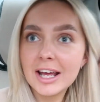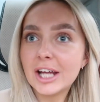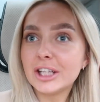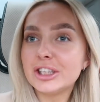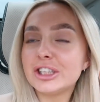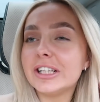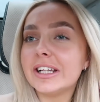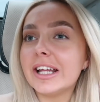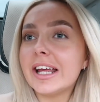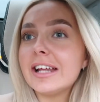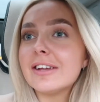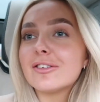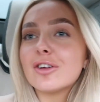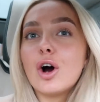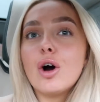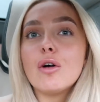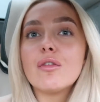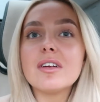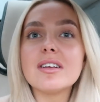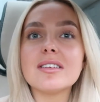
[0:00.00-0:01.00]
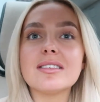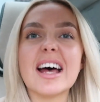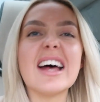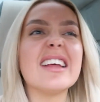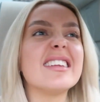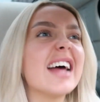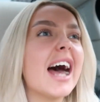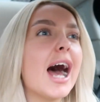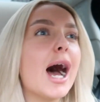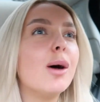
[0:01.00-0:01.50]
She leans over and
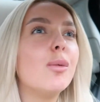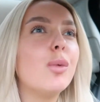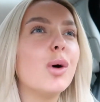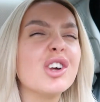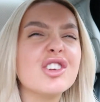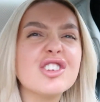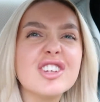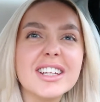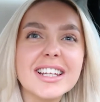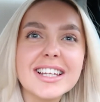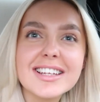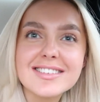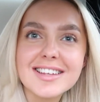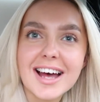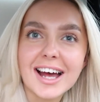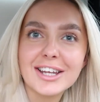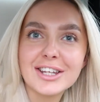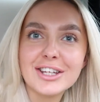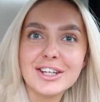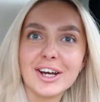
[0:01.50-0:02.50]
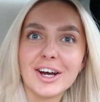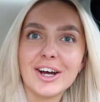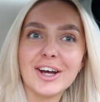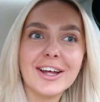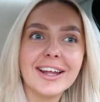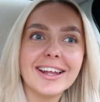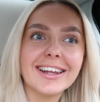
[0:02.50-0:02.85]
says, "I want your lasagna."